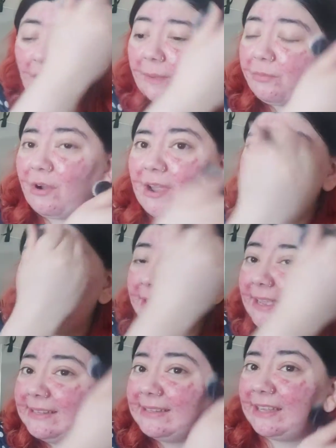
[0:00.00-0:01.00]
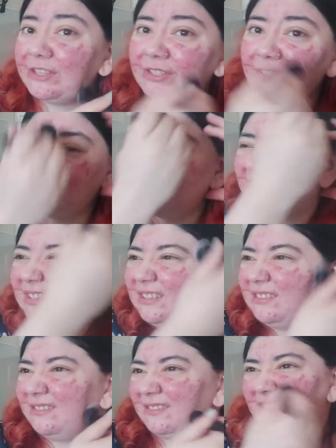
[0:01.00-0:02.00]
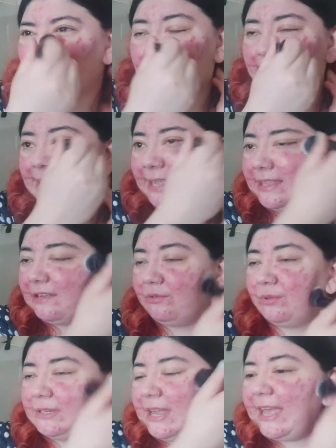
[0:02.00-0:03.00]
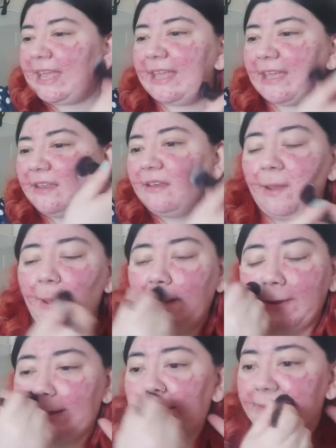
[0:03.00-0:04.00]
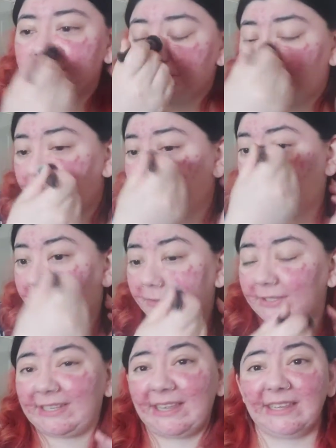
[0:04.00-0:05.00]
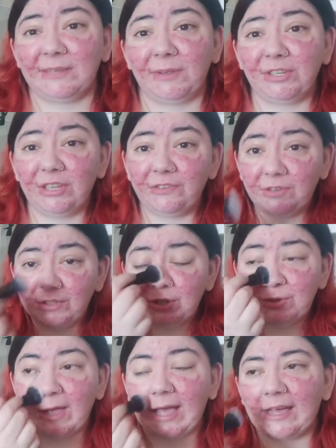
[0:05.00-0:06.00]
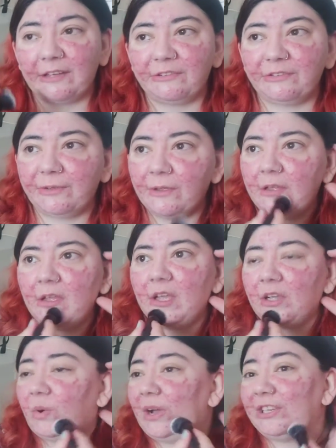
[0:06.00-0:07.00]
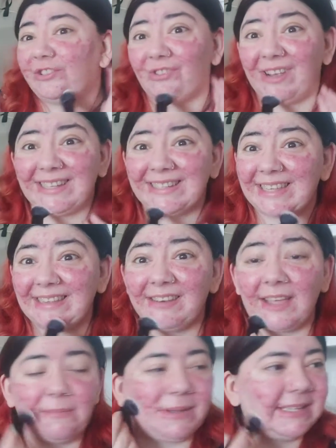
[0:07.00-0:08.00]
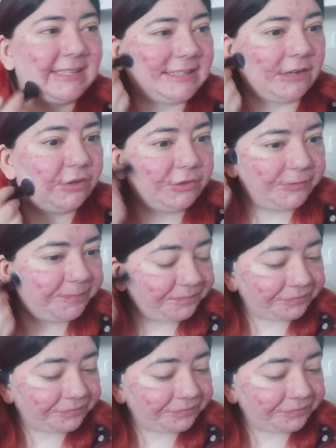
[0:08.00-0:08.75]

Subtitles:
a primer that is actually gonna just stay there all day and kind of soften up your skin, especially if you do have quite dry skin like myself.